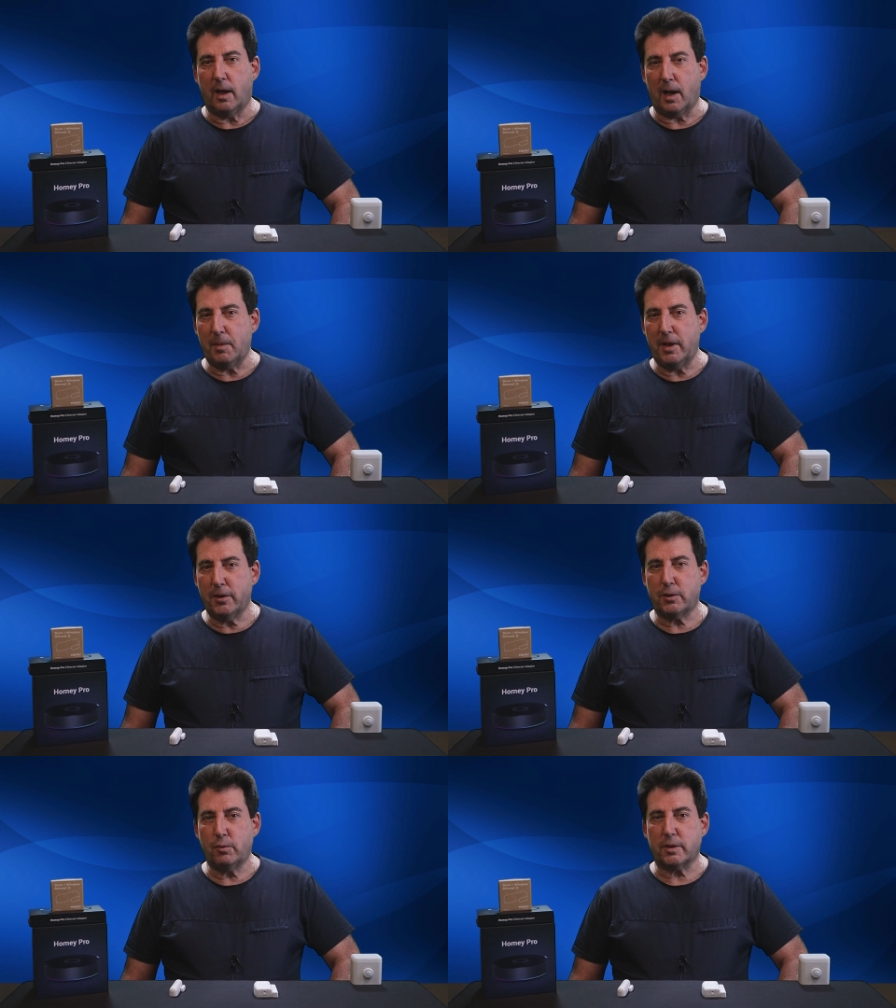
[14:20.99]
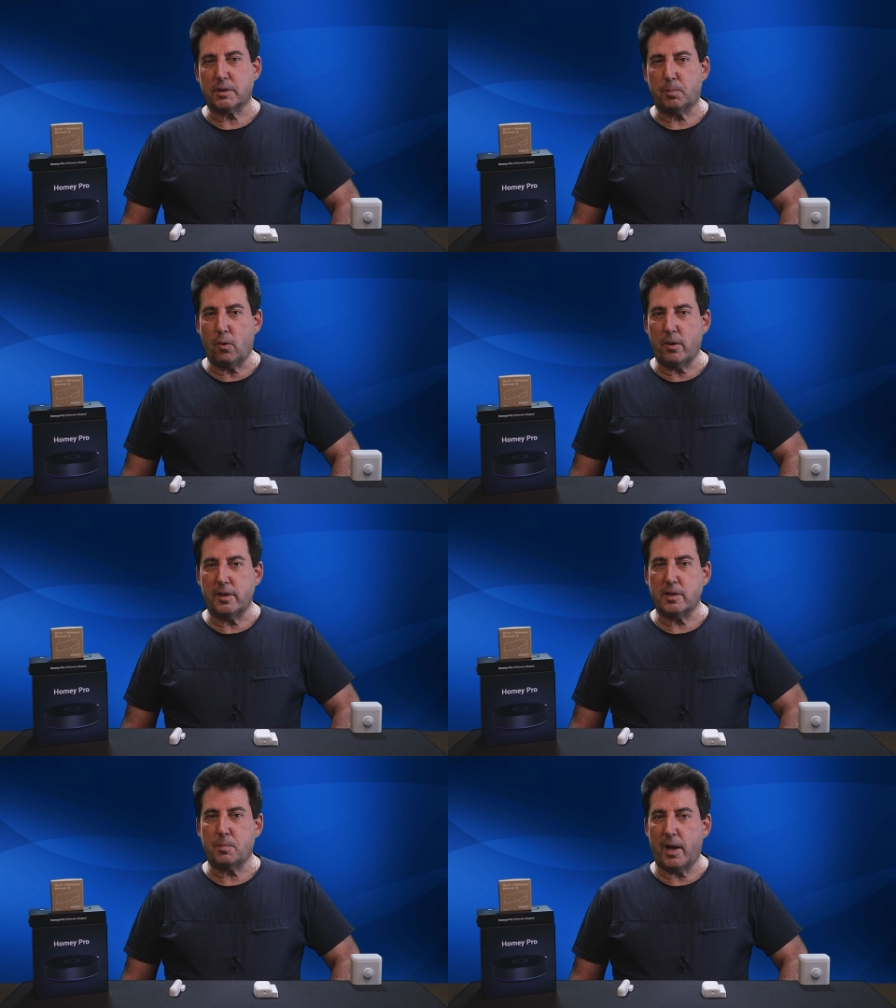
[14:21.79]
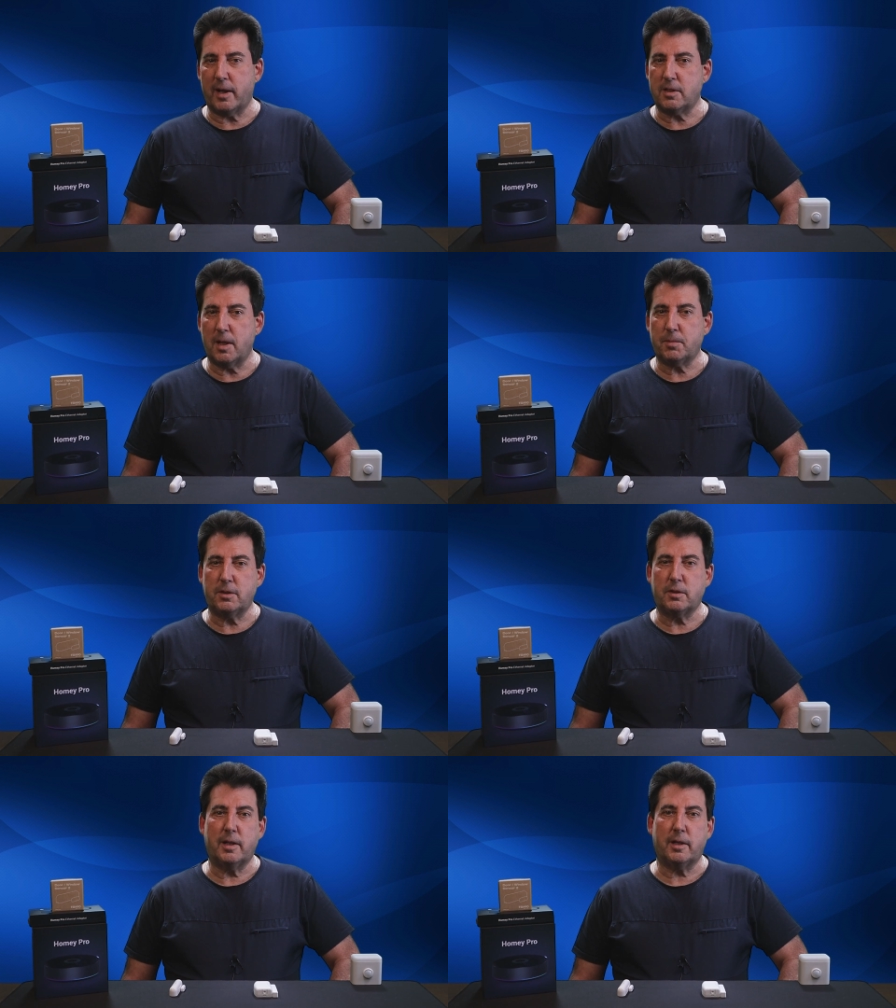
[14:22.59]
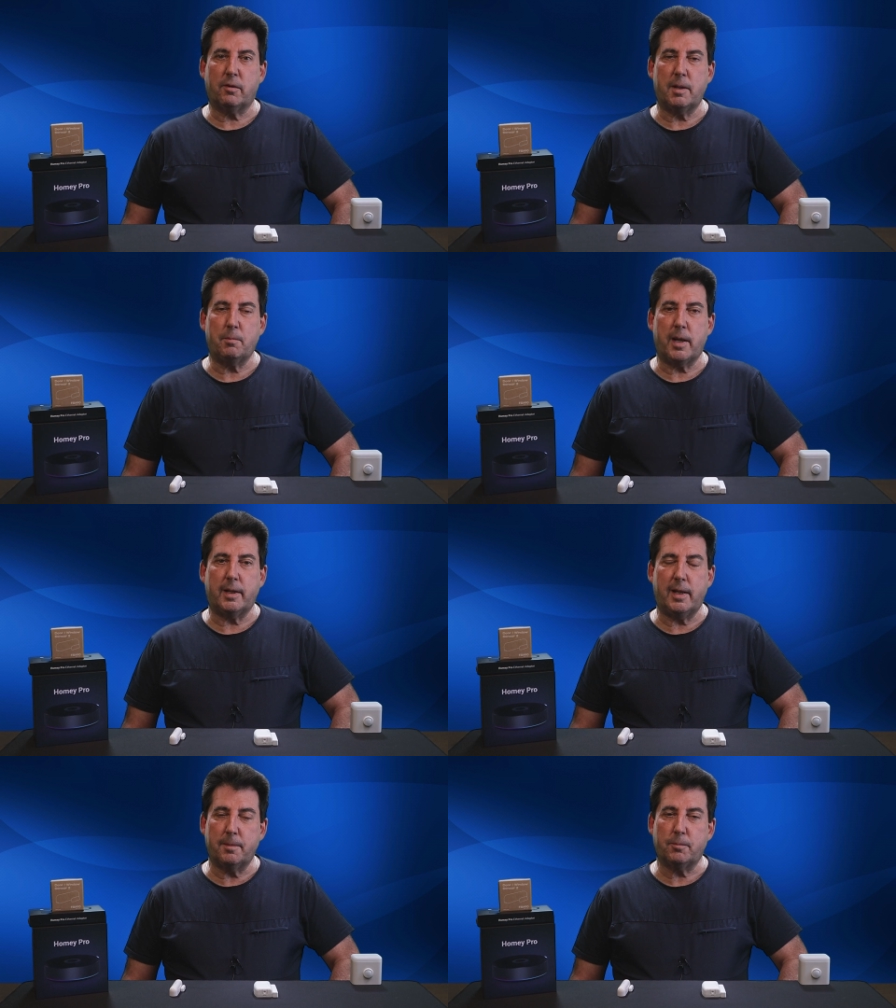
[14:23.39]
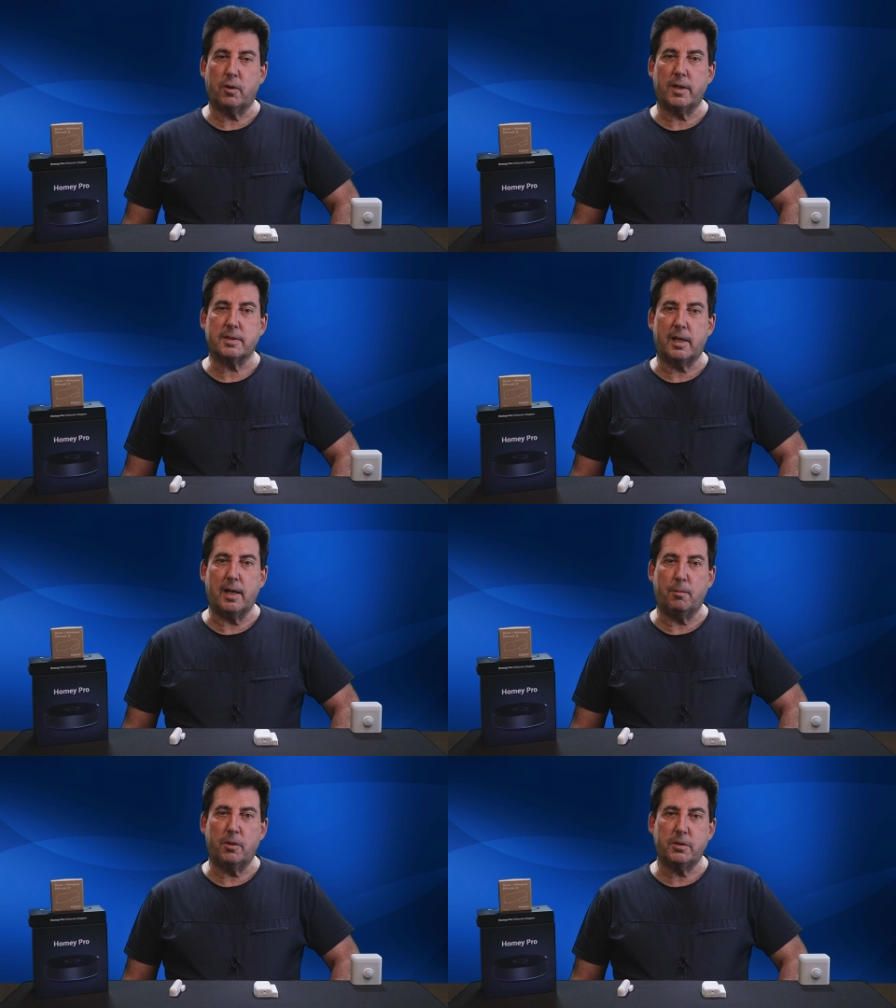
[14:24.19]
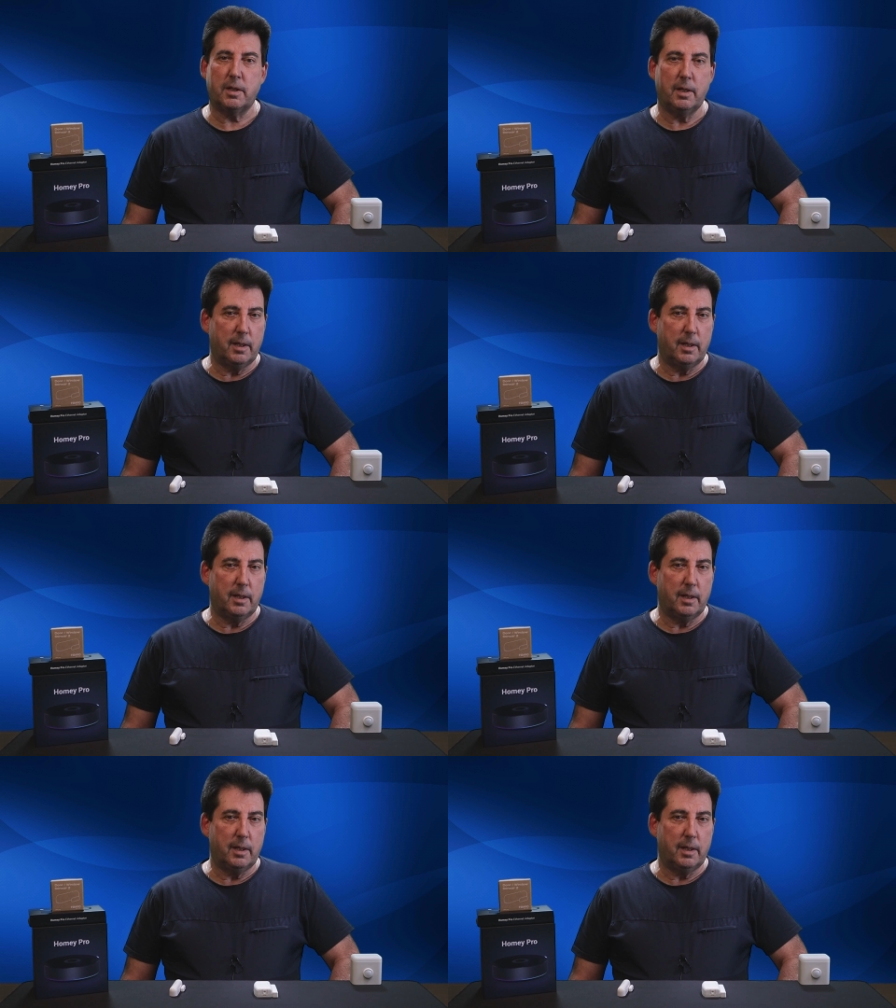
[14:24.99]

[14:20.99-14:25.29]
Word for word: I'm eager to explore this by attempting to integrate my Amcrest cameras.